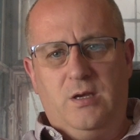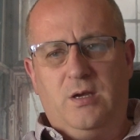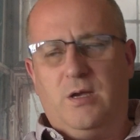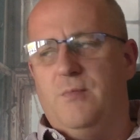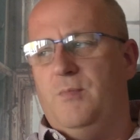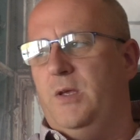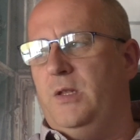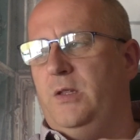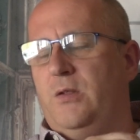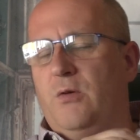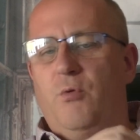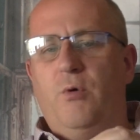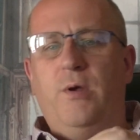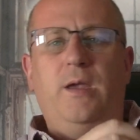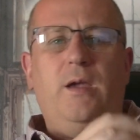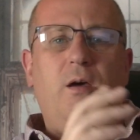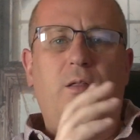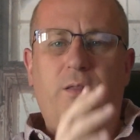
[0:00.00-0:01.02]
You can be
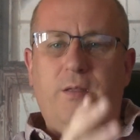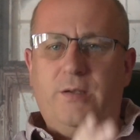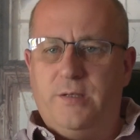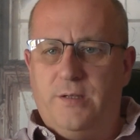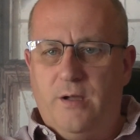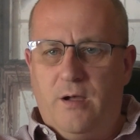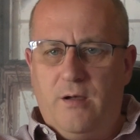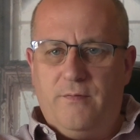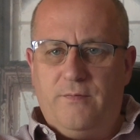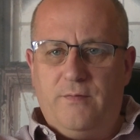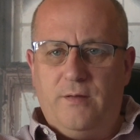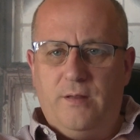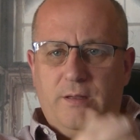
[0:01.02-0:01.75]
doing other stuff.